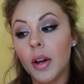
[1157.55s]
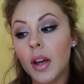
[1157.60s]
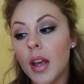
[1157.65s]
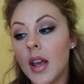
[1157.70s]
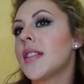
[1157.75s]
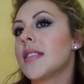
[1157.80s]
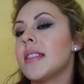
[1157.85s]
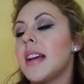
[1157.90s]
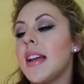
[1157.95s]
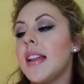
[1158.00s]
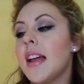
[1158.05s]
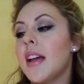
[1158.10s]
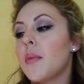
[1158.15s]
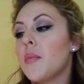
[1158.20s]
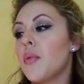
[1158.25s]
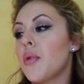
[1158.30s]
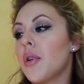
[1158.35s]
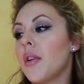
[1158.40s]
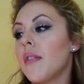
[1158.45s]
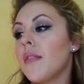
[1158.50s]
Looks I like
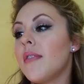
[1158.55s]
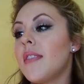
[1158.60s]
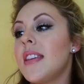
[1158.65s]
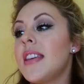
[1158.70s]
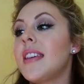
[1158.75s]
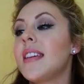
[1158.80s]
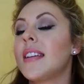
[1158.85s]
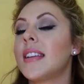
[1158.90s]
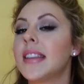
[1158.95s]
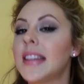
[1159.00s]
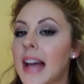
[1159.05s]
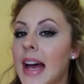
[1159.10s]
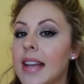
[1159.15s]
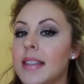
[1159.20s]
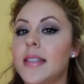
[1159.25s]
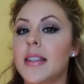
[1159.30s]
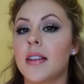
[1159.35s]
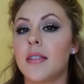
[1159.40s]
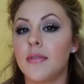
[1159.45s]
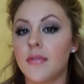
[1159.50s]
more of the
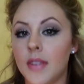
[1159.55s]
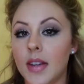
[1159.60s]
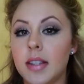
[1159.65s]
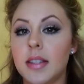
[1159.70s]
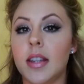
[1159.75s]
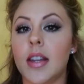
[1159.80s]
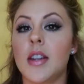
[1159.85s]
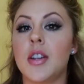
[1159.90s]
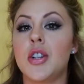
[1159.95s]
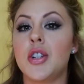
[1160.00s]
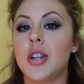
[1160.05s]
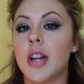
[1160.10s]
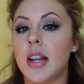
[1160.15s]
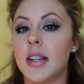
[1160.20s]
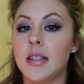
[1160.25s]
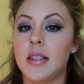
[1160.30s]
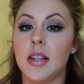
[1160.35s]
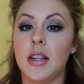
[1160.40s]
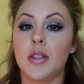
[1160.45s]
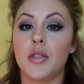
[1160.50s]
classic vintage
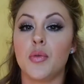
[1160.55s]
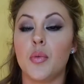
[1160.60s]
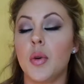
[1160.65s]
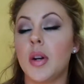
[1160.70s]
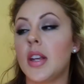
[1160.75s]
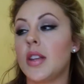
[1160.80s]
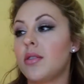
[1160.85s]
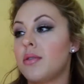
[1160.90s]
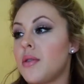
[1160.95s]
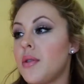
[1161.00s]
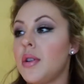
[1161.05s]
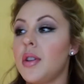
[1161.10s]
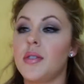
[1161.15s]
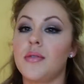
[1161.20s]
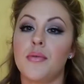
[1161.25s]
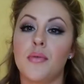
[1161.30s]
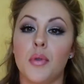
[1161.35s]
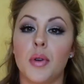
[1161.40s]
1920s, 30s,